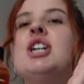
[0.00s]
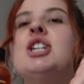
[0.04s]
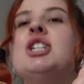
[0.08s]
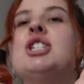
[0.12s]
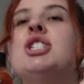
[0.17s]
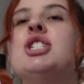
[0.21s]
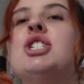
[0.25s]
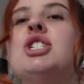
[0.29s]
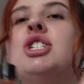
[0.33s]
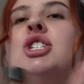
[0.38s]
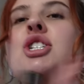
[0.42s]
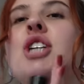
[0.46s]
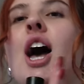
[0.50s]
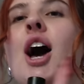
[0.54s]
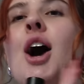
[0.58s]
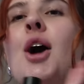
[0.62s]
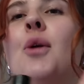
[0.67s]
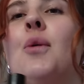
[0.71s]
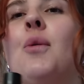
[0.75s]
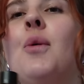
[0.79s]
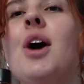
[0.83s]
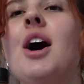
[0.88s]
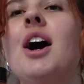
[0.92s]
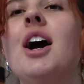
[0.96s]

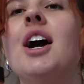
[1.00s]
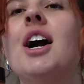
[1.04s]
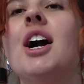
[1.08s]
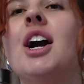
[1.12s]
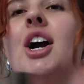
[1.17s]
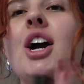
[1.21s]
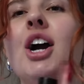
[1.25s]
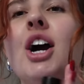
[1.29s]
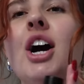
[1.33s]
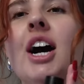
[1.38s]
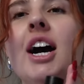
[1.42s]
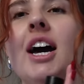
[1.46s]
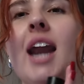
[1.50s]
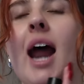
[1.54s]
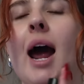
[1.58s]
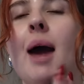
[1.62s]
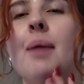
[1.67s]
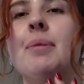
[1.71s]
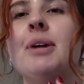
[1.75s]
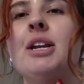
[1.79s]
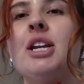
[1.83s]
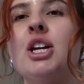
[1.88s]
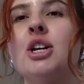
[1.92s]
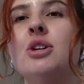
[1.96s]
So good.
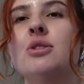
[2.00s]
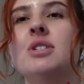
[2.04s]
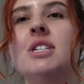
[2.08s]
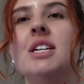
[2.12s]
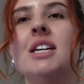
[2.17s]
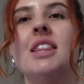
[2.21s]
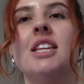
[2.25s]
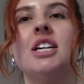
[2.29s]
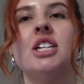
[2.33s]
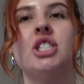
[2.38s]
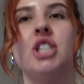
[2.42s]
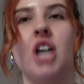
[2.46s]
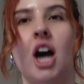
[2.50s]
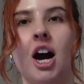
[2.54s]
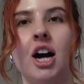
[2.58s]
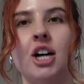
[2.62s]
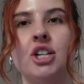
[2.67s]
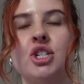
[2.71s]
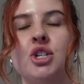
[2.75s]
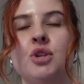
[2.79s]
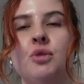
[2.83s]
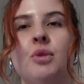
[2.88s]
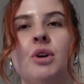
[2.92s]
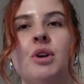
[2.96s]
I've been using the
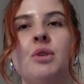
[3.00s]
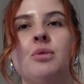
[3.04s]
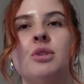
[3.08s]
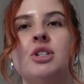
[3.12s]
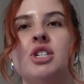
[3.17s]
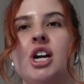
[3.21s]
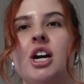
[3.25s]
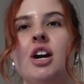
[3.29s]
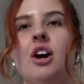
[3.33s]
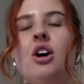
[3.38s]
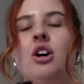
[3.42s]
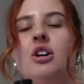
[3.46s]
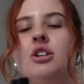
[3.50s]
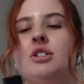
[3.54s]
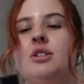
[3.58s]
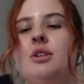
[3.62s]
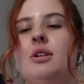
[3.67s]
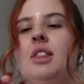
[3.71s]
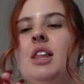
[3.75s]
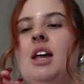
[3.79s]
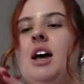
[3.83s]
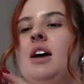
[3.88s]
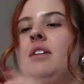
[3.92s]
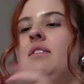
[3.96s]
Tatcha one, which I
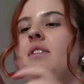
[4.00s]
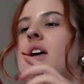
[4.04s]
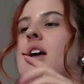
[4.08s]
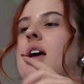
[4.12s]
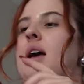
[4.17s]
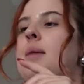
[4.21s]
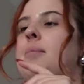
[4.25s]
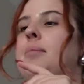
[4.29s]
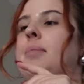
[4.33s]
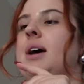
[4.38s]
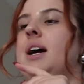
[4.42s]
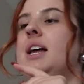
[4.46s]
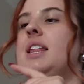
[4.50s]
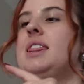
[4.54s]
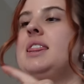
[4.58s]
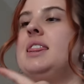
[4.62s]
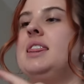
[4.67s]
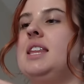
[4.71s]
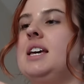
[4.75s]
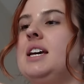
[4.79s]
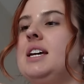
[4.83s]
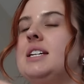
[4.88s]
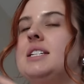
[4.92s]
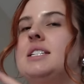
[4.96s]
also love, but
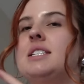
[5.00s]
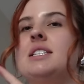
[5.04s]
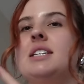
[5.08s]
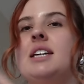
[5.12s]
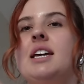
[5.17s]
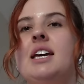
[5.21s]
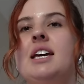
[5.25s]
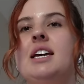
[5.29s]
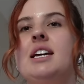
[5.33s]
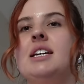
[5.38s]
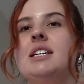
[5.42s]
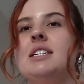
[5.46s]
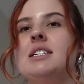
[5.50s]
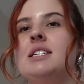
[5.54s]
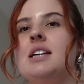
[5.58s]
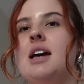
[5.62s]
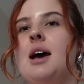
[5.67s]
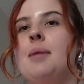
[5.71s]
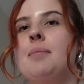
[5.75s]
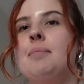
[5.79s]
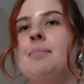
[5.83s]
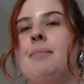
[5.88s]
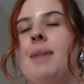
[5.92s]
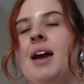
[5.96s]
this is
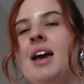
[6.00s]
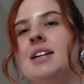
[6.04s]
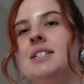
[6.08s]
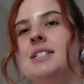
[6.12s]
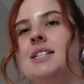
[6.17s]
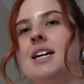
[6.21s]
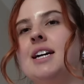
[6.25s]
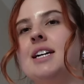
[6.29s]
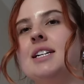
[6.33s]
amazing.